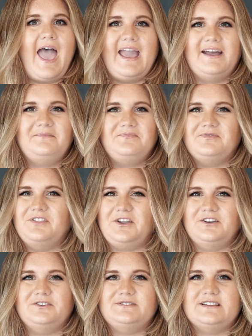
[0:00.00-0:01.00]
And the
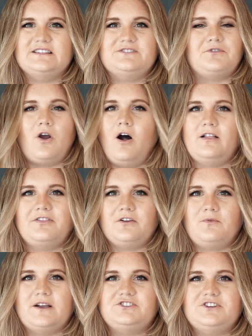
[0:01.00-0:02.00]
good news is, for all
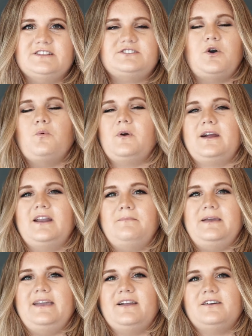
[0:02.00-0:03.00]
other questions, we're going to
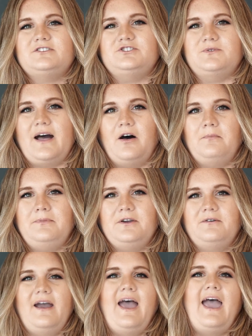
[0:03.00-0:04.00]
be here to help
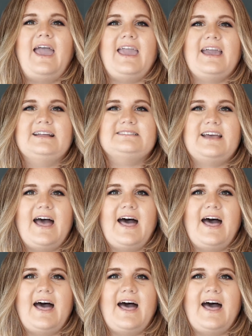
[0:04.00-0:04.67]
you and